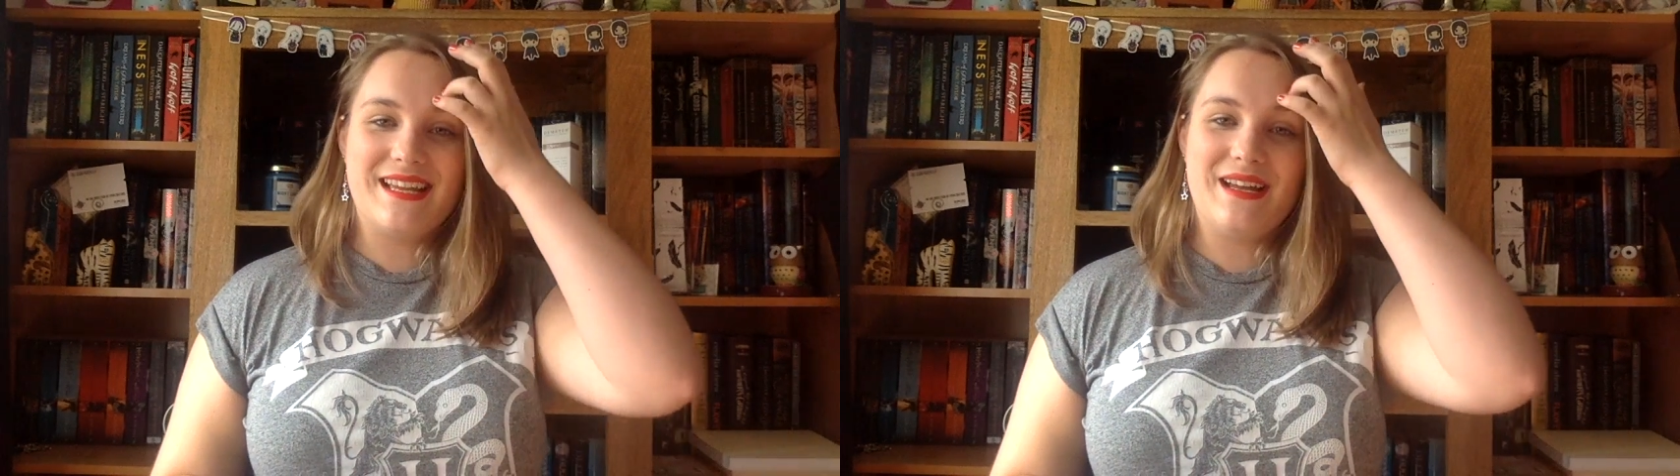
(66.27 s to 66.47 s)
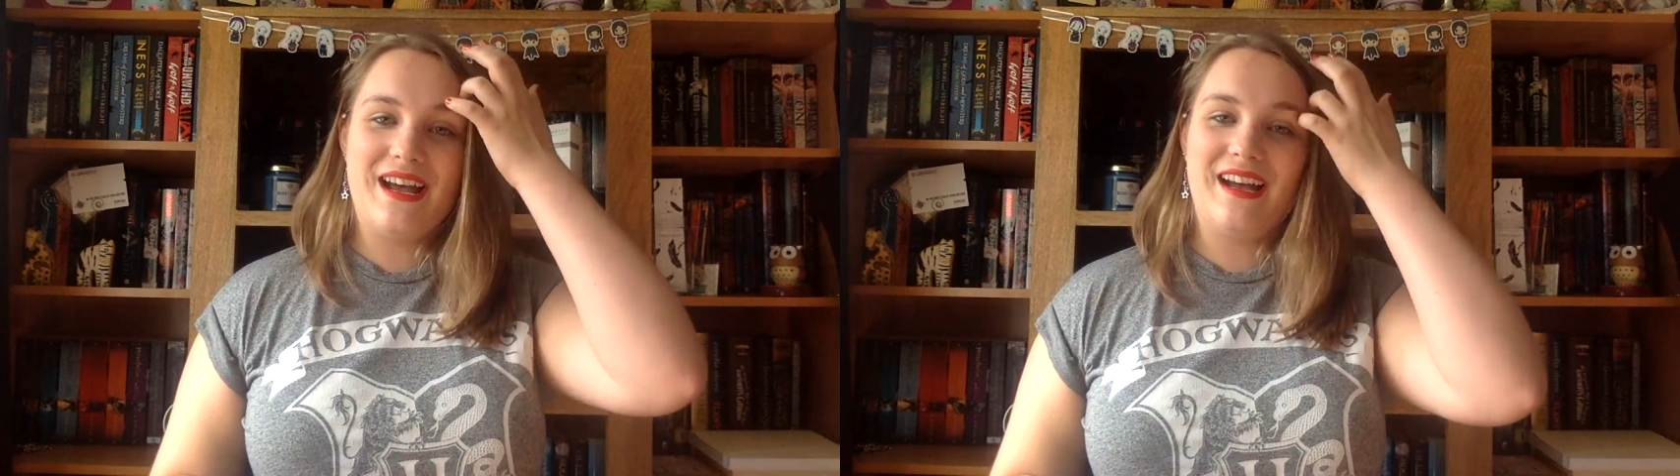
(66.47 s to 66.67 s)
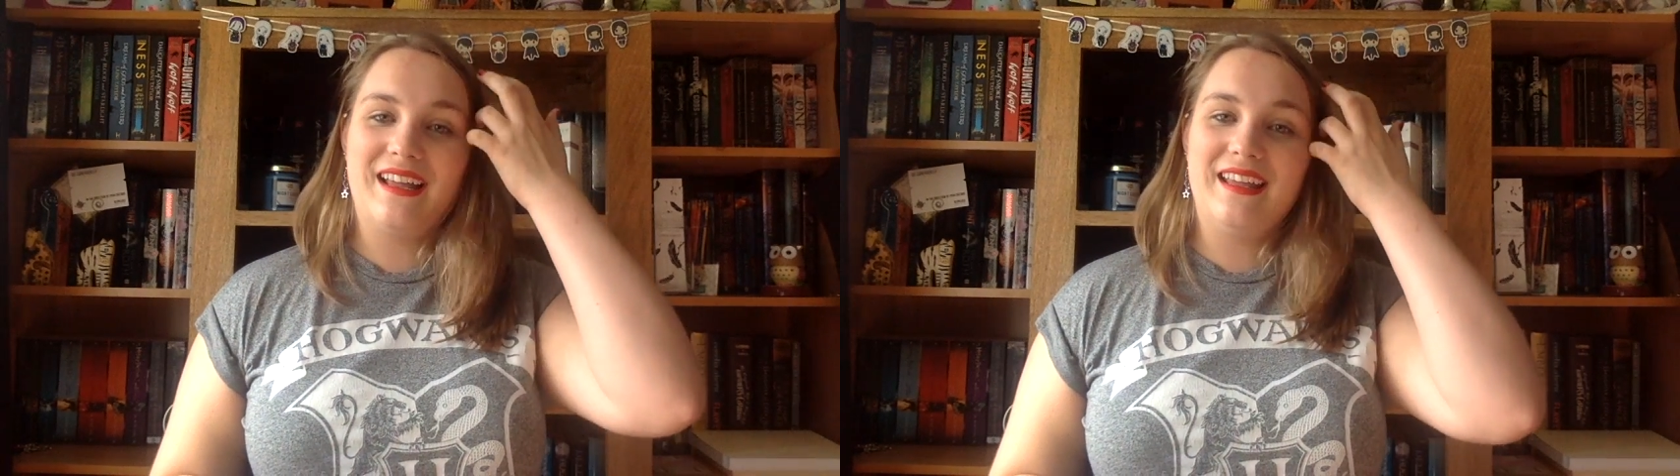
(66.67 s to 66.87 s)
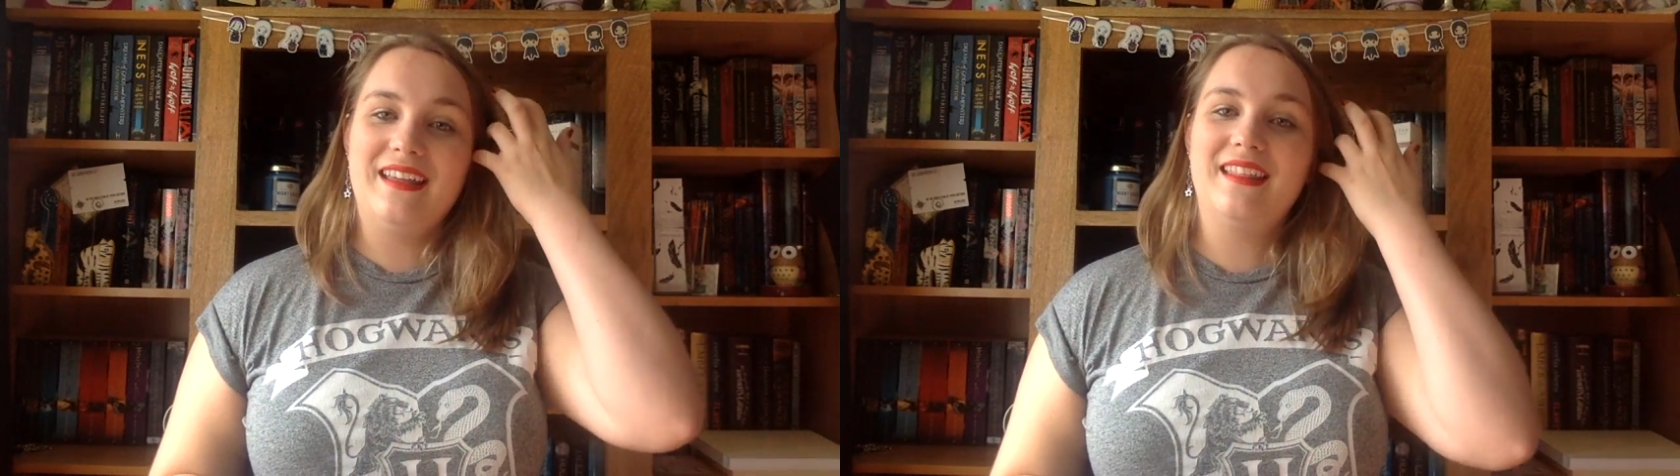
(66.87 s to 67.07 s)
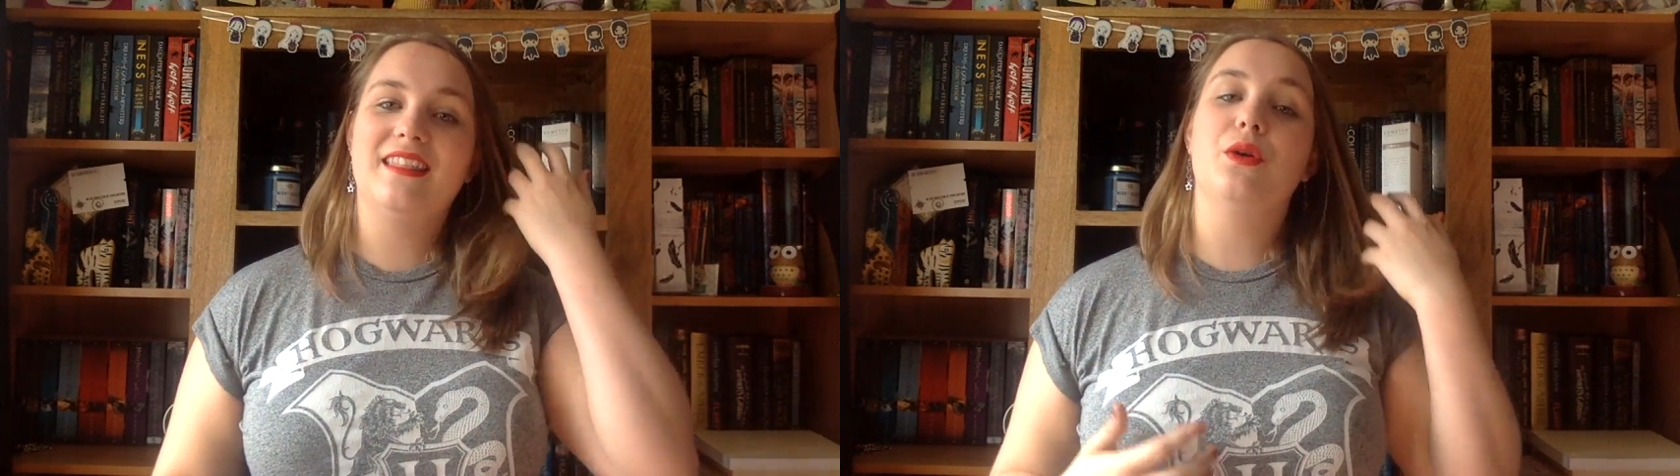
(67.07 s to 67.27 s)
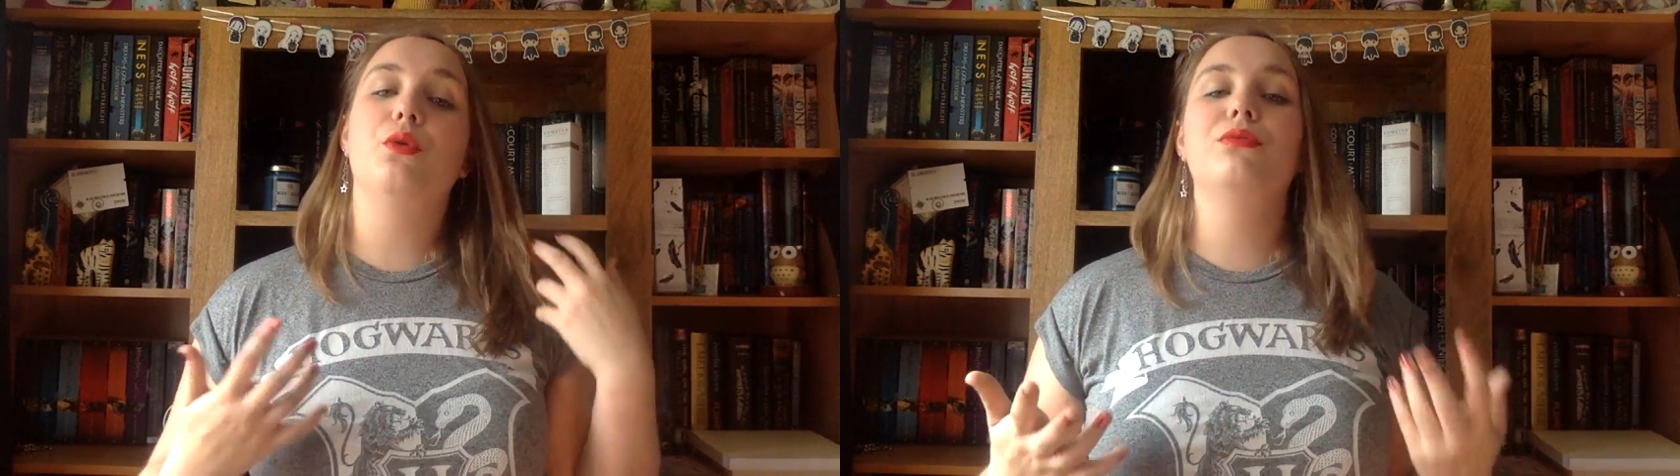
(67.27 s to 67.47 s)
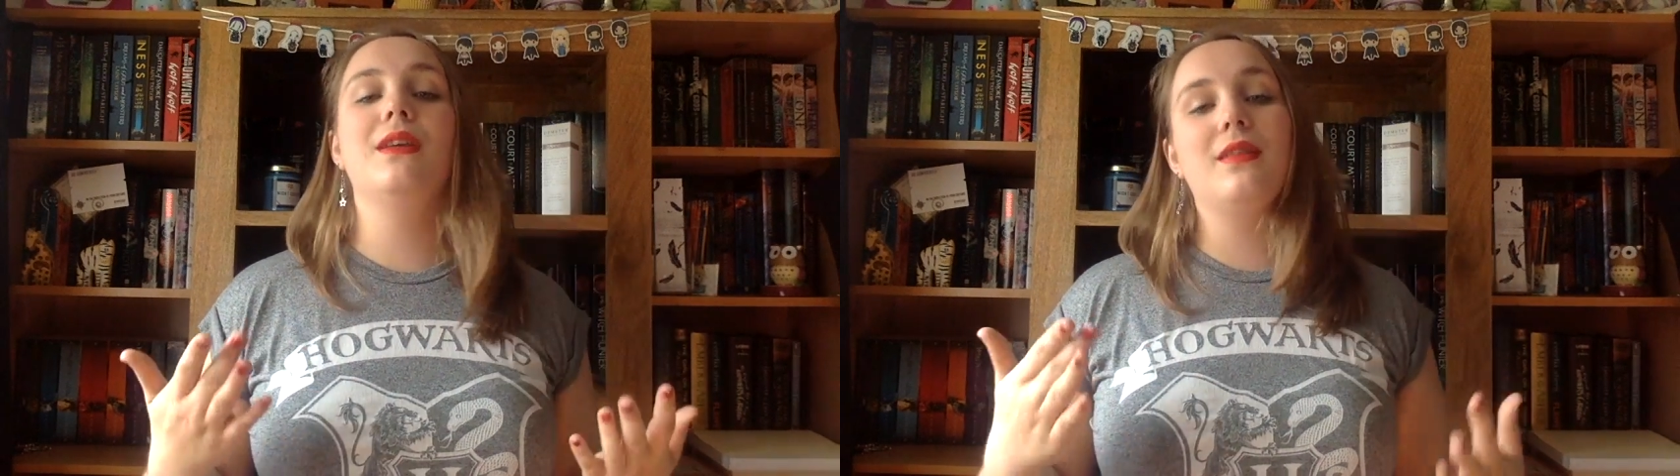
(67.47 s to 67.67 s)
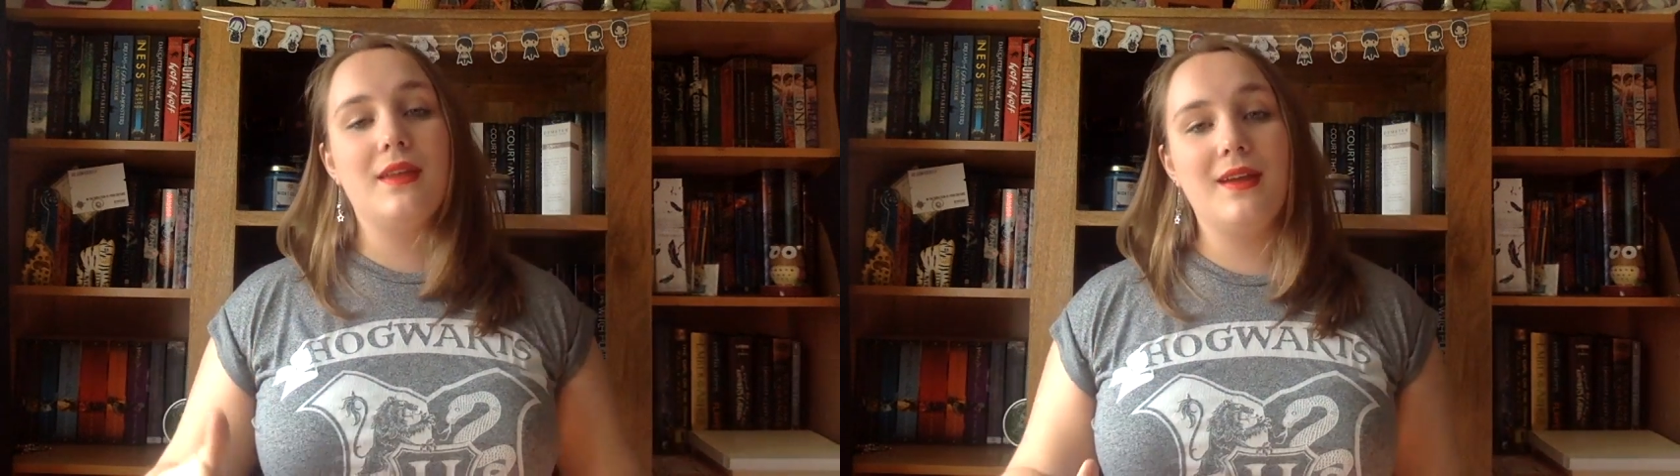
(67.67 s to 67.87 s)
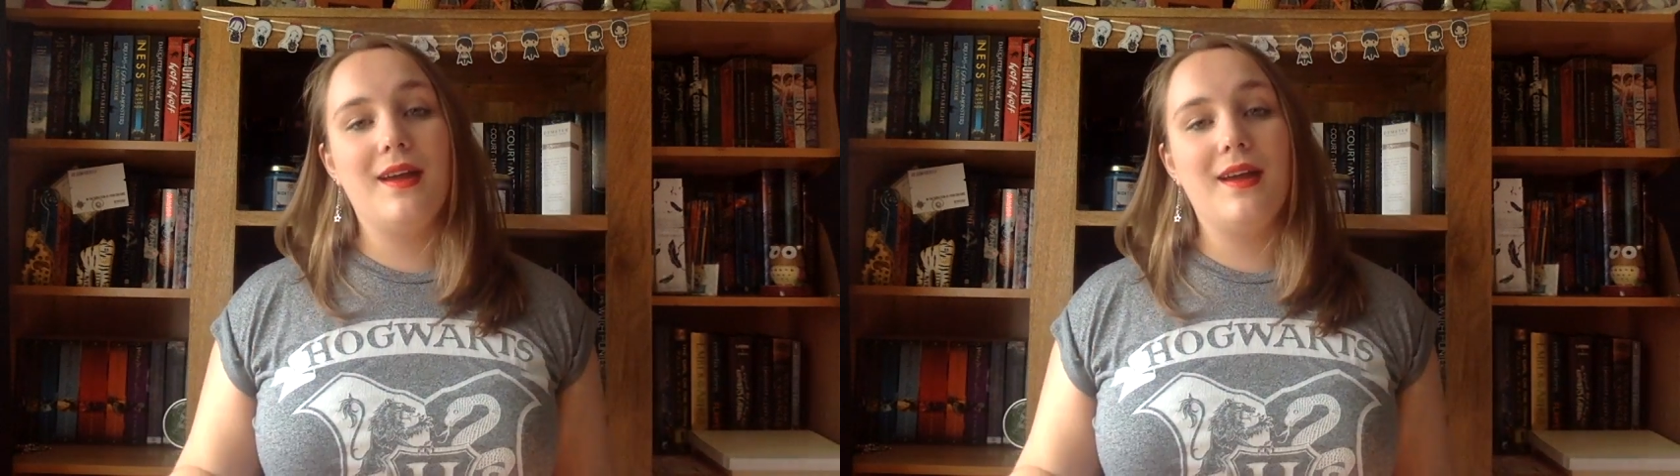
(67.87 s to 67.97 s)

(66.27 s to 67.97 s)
The only thing